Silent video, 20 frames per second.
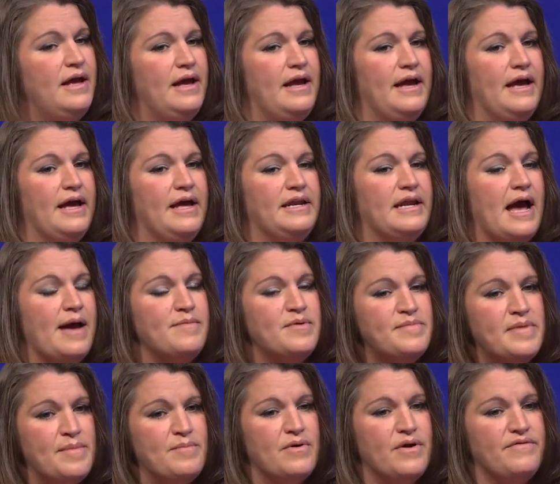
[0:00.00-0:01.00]
and I'm a
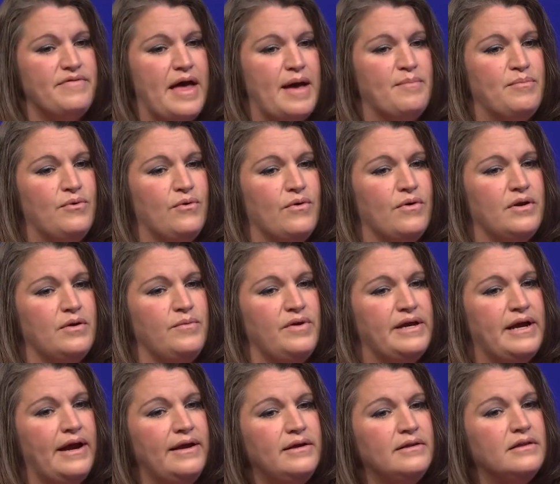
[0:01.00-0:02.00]
member of that board, and we
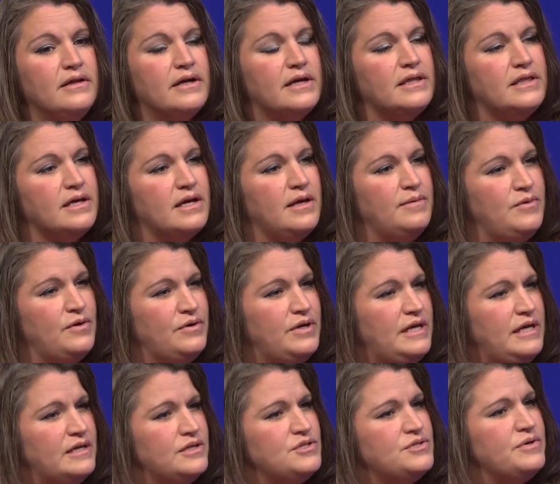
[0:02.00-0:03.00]
kind of look at the
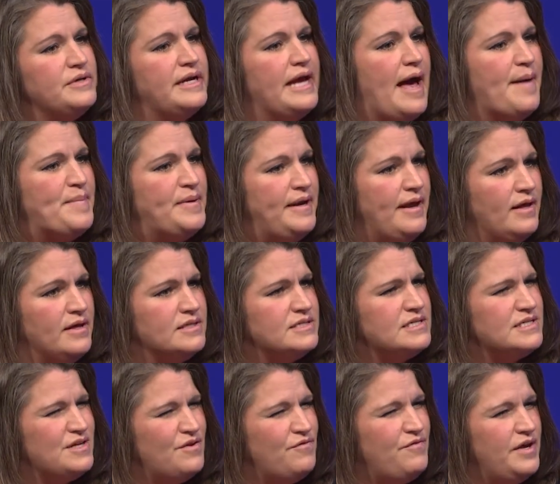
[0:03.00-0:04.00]
community and do a gap
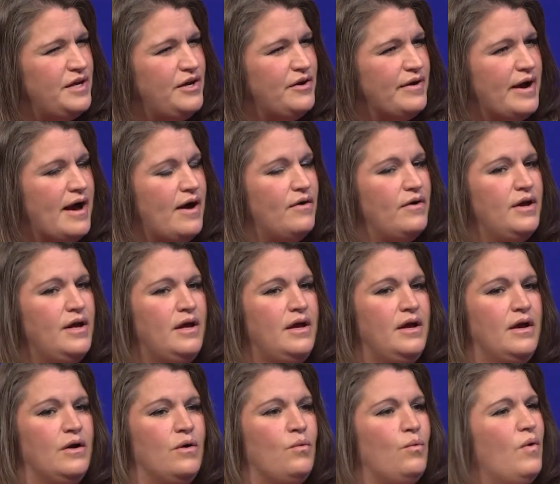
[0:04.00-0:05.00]
analysis and figure out,
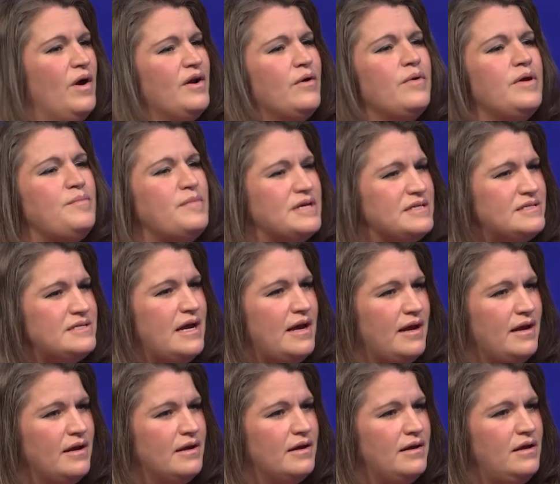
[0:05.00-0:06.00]
what are we
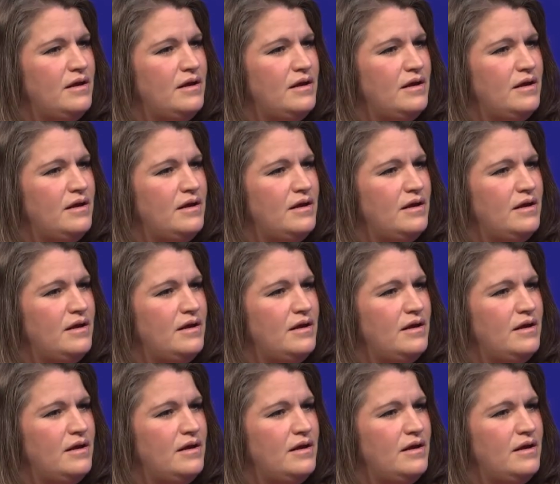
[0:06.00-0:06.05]
missing?